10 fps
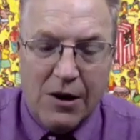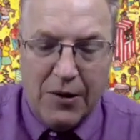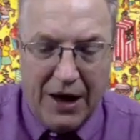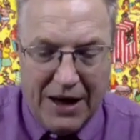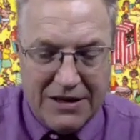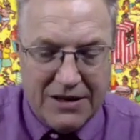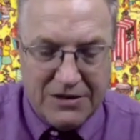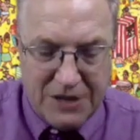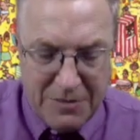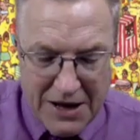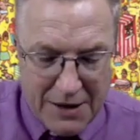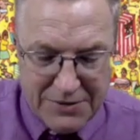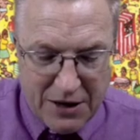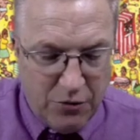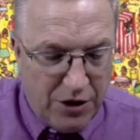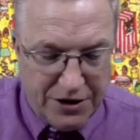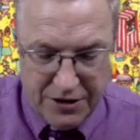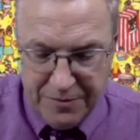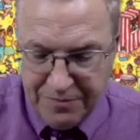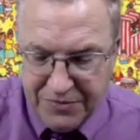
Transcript: And sometimes I wonder,